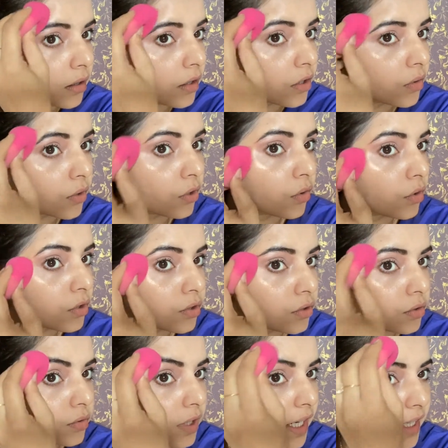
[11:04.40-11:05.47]
You can also
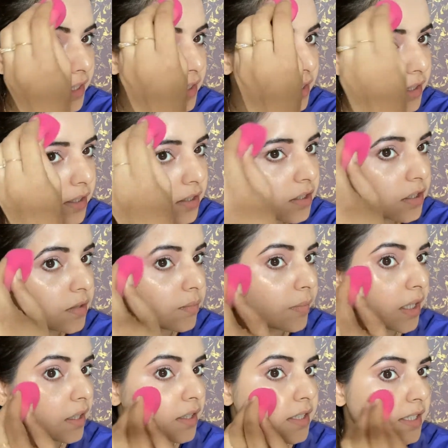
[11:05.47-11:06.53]
do like this, just
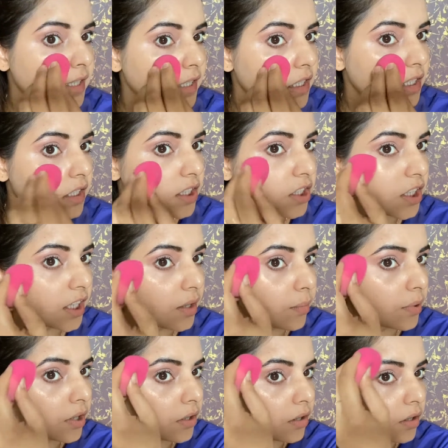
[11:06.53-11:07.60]
make a C
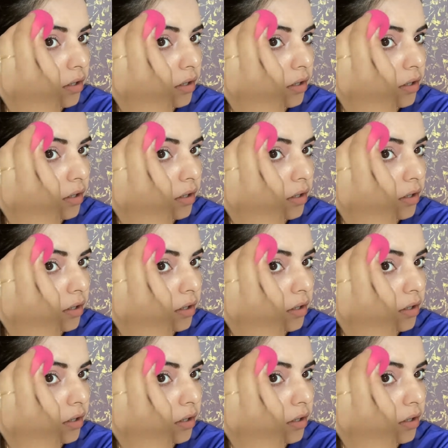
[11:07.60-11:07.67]
shape here,